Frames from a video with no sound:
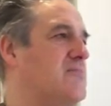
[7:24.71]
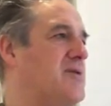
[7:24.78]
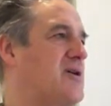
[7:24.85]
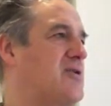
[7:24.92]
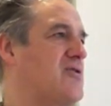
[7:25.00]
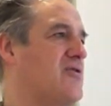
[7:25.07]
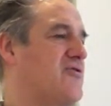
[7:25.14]

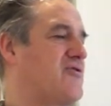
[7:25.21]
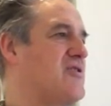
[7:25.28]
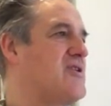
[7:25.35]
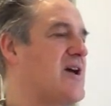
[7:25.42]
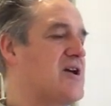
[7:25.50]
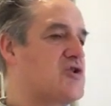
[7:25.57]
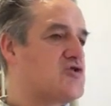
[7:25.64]
because the
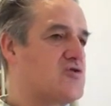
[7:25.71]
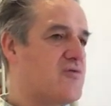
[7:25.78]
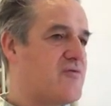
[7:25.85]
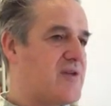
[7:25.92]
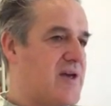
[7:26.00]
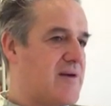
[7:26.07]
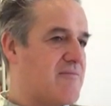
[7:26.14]
nature
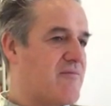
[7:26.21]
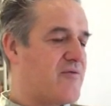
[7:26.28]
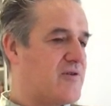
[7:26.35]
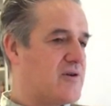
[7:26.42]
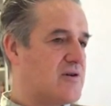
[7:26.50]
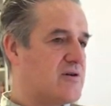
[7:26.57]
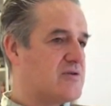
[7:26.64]
of the
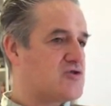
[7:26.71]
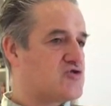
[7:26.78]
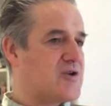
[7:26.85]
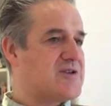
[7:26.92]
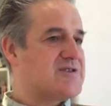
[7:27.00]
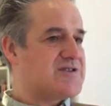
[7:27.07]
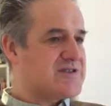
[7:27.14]
infinite
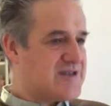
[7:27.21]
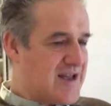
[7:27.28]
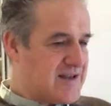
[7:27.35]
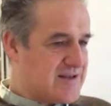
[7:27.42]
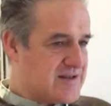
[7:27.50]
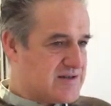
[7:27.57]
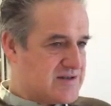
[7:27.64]

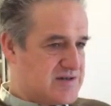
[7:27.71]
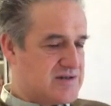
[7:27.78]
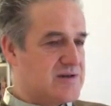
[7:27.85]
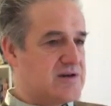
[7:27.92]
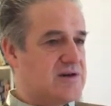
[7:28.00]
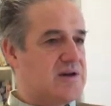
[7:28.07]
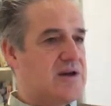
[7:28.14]
transcends
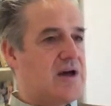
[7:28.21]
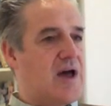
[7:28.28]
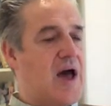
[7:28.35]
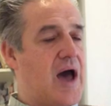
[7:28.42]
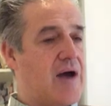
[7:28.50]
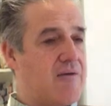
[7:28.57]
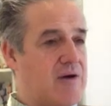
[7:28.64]

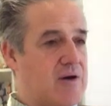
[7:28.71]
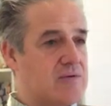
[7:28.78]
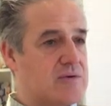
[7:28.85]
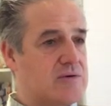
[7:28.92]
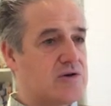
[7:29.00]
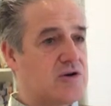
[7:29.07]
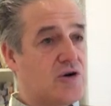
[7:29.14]
our
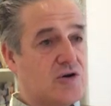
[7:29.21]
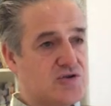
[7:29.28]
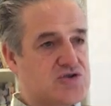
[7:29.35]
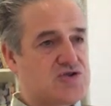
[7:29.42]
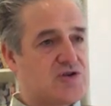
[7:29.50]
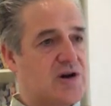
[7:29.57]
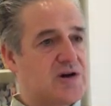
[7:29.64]
own
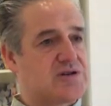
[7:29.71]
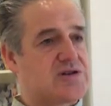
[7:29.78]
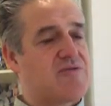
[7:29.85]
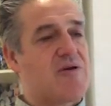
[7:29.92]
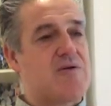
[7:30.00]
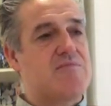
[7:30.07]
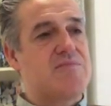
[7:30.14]
constructs,
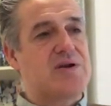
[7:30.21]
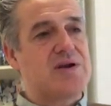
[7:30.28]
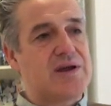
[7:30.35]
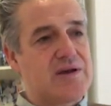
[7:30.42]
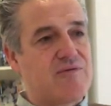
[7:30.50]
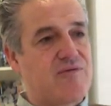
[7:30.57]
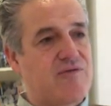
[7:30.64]
our own
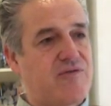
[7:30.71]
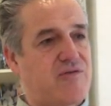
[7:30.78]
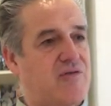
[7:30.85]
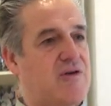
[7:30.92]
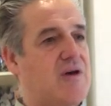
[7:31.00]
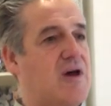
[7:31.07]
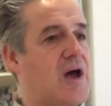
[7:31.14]

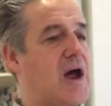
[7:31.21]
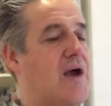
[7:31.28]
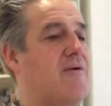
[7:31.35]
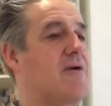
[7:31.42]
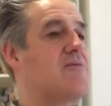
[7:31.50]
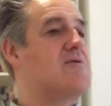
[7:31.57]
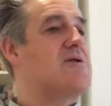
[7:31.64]
beliefs,
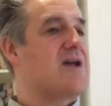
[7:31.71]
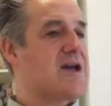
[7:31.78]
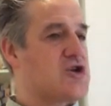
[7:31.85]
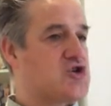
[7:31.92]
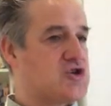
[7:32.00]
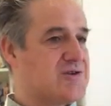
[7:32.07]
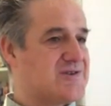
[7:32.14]
our own
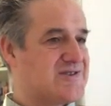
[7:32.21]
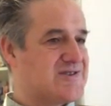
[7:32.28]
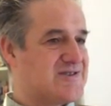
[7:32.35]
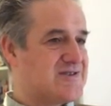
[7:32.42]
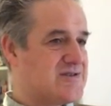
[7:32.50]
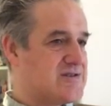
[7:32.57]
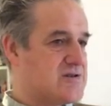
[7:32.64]

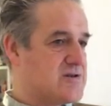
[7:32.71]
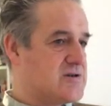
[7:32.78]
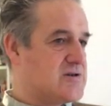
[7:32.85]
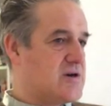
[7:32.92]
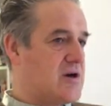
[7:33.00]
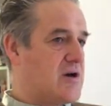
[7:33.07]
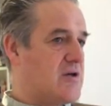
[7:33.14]
natures
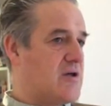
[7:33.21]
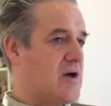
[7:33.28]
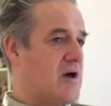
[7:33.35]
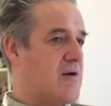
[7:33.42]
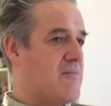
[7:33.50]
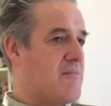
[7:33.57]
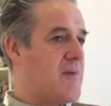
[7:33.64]

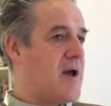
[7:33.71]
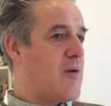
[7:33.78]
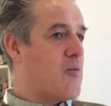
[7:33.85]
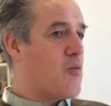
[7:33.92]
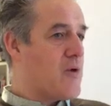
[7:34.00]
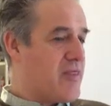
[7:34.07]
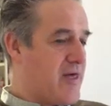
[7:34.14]
um,
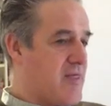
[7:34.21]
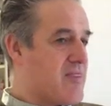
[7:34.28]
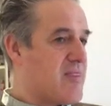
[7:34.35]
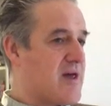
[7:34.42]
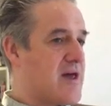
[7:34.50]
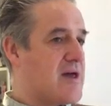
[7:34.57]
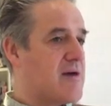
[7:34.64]
within
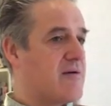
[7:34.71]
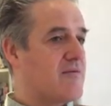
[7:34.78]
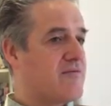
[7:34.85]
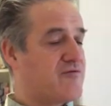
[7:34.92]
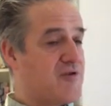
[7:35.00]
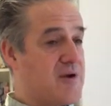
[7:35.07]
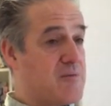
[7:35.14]
the
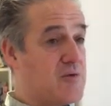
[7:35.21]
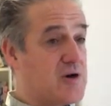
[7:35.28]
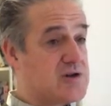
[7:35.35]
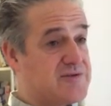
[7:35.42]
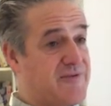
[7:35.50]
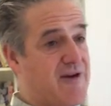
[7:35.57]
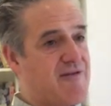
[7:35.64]

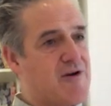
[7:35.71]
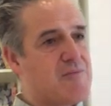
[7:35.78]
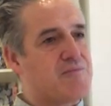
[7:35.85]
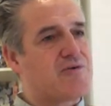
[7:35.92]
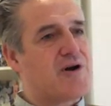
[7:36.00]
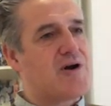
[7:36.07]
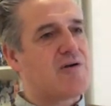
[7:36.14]
frameworks of our own
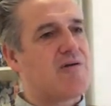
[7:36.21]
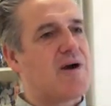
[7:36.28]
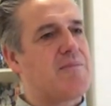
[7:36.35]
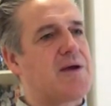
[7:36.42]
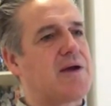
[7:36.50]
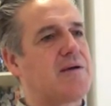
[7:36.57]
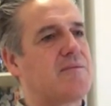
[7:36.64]

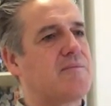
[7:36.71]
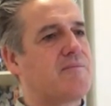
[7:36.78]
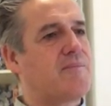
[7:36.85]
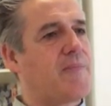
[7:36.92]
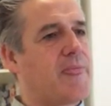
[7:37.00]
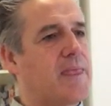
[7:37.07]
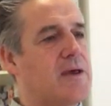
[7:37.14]
programming.
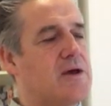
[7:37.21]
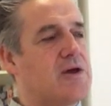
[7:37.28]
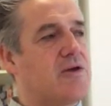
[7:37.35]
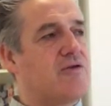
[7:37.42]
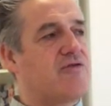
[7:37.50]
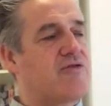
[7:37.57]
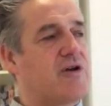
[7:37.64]

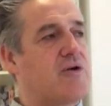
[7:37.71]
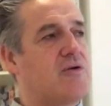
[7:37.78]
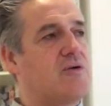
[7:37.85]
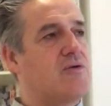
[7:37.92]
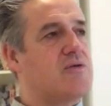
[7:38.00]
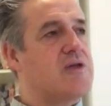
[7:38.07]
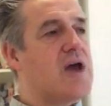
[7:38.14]

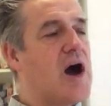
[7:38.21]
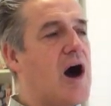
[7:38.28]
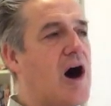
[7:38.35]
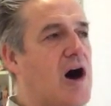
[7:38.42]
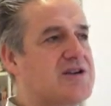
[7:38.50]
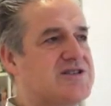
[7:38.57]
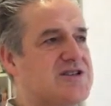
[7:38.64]
So the
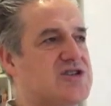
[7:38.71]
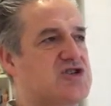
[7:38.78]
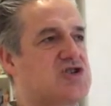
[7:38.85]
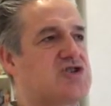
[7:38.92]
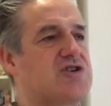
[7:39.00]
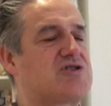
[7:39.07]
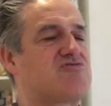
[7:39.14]

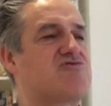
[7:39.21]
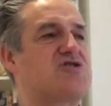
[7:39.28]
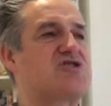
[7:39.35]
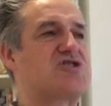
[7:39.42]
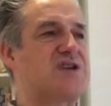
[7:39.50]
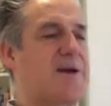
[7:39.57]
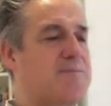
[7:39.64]
artistic
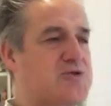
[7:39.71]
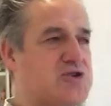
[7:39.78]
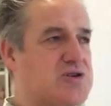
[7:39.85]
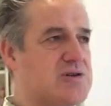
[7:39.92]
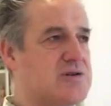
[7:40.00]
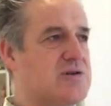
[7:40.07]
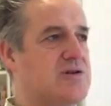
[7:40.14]

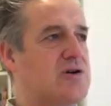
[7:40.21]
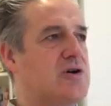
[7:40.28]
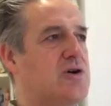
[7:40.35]
reception